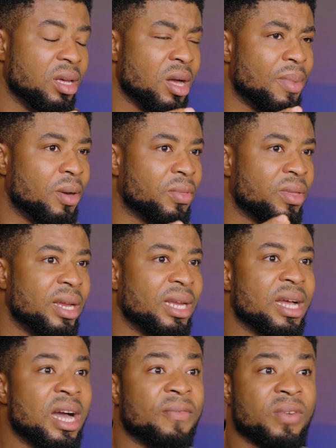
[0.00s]
About
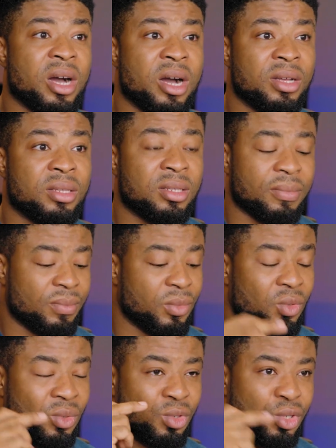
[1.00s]
3.5 hours
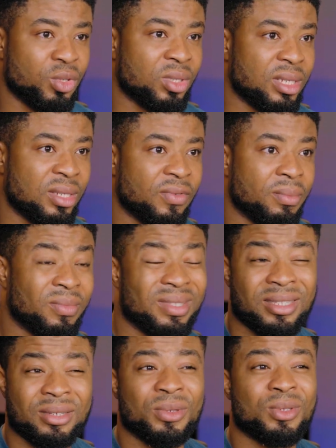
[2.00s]
to juice this from
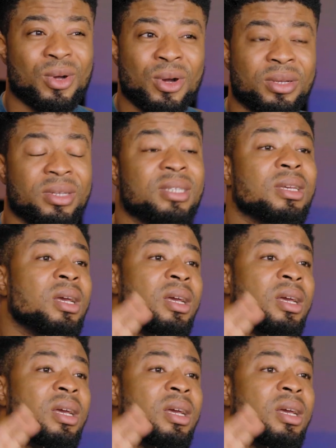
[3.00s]
0 to 100.